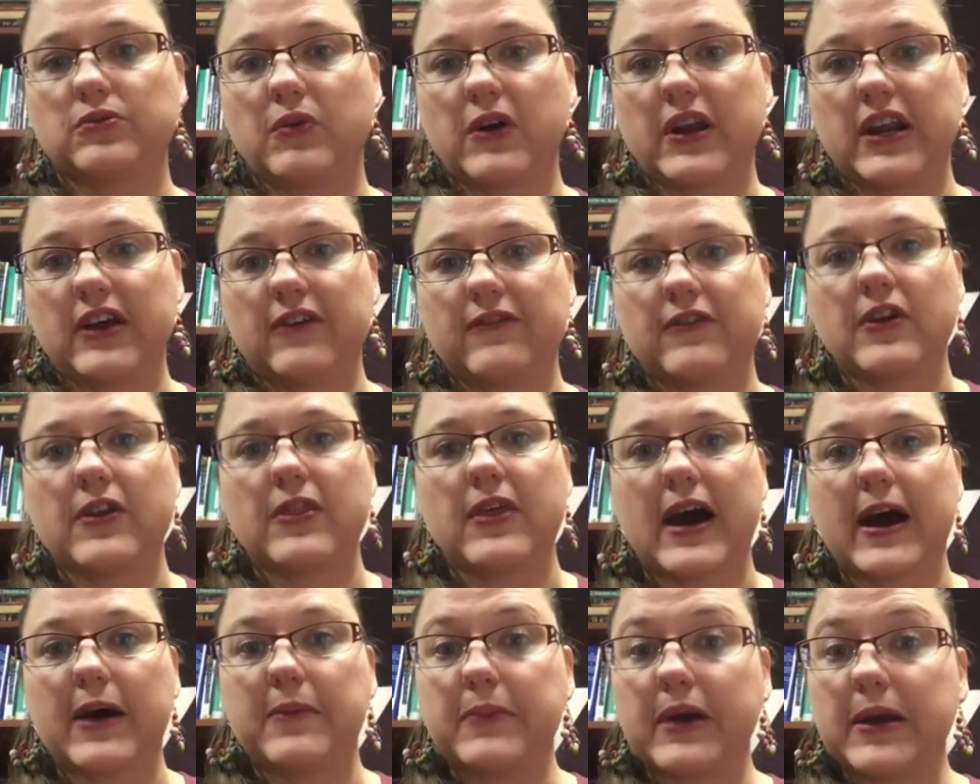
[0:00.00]
whatever,
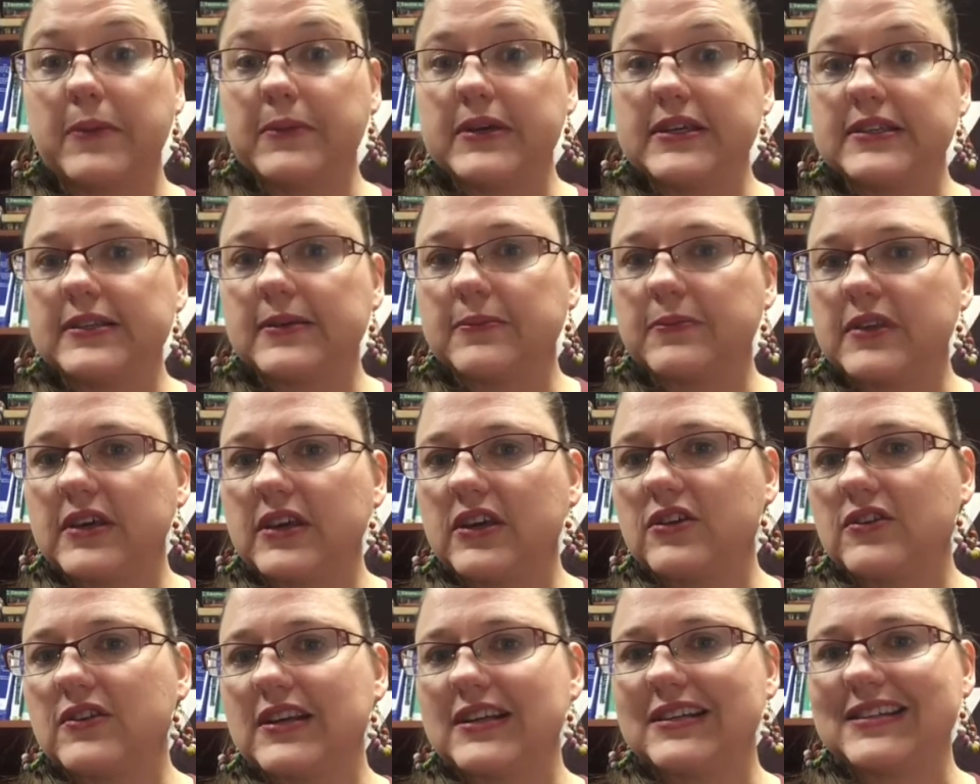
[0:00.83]
that might be
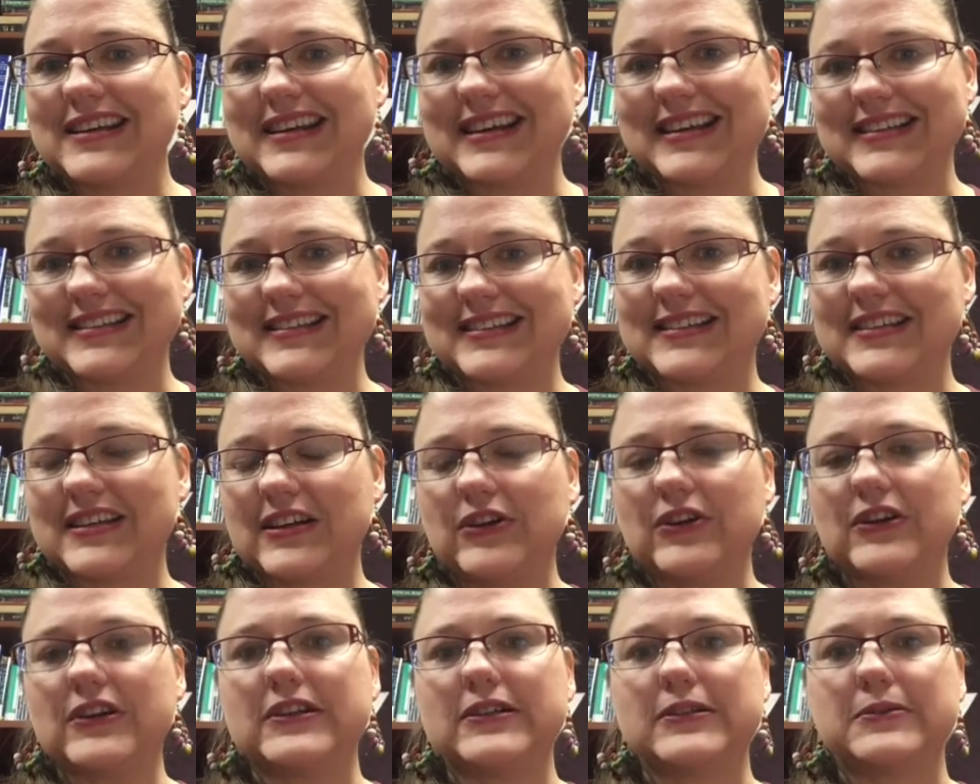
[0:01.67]
something you need to
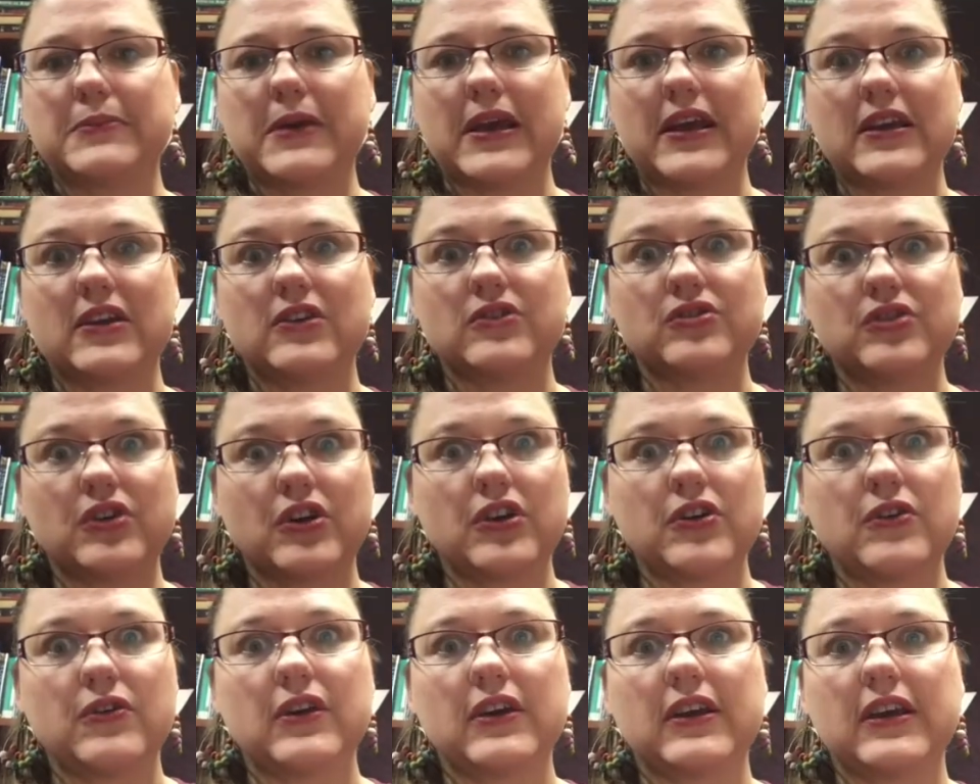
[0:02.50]
consider is making sure
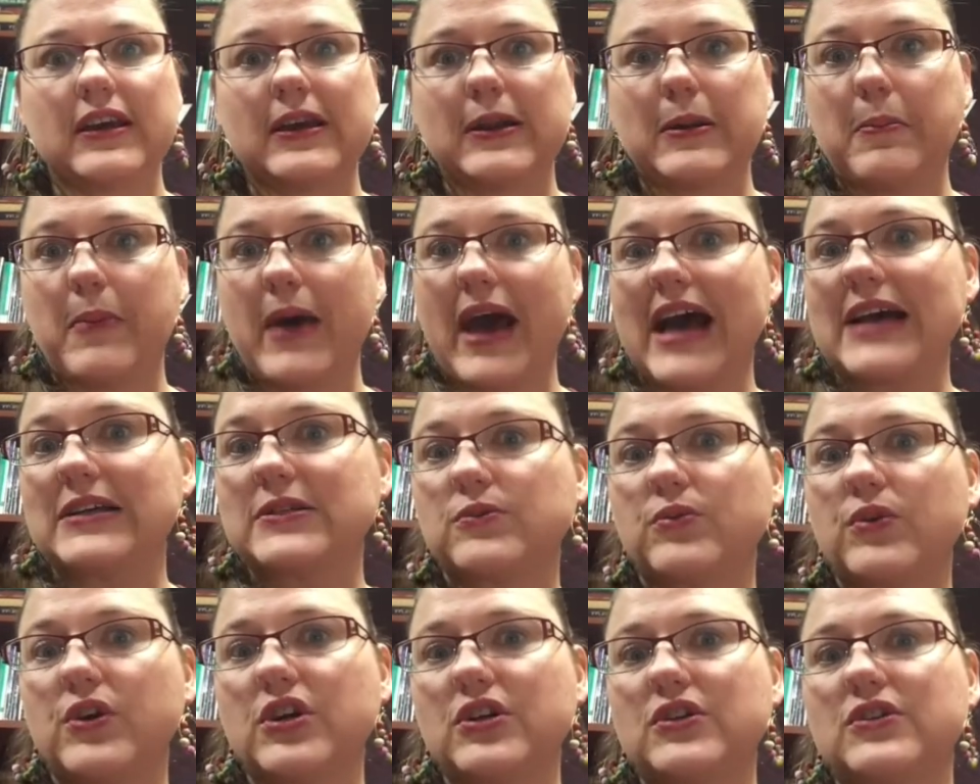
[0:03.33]
you can get a
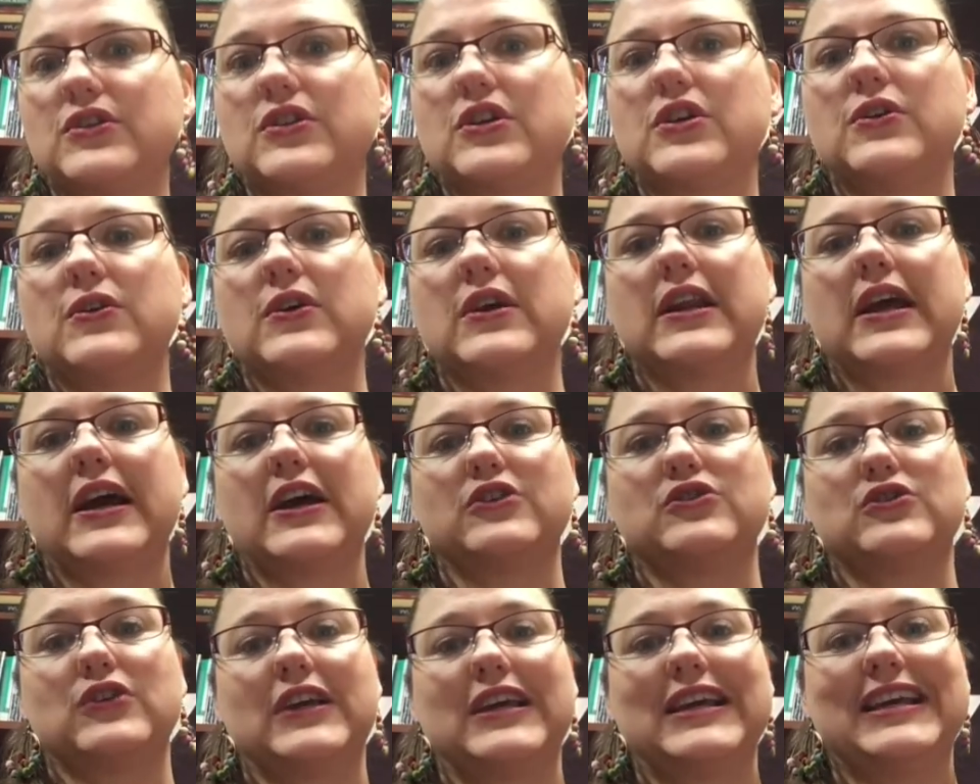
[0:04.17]
password so you can
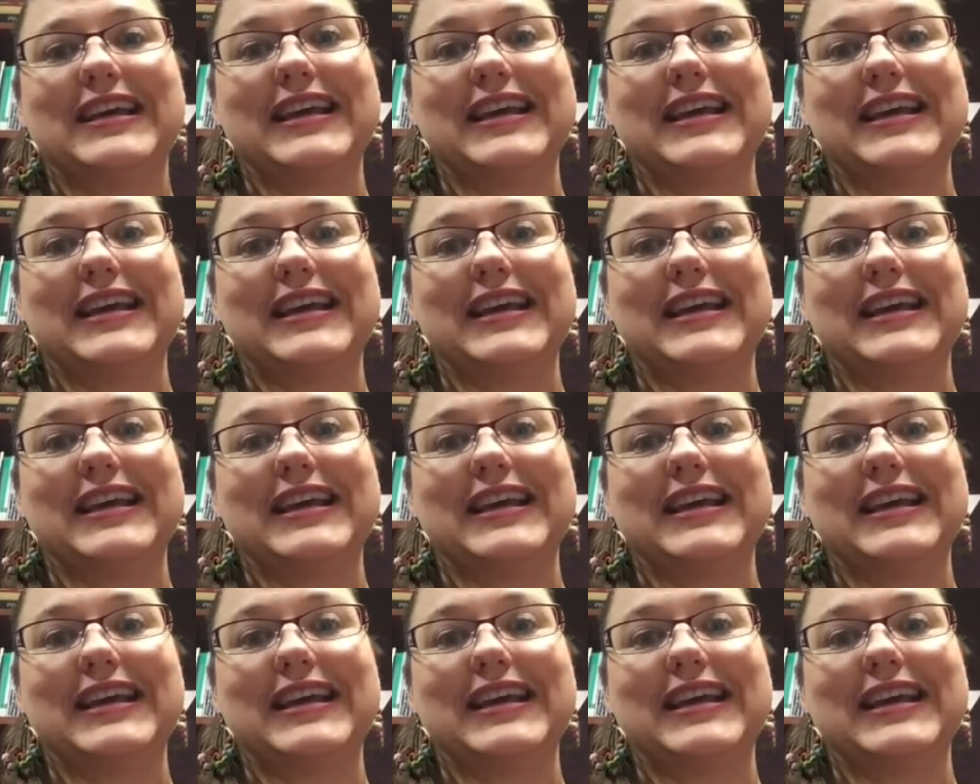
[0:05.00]
actually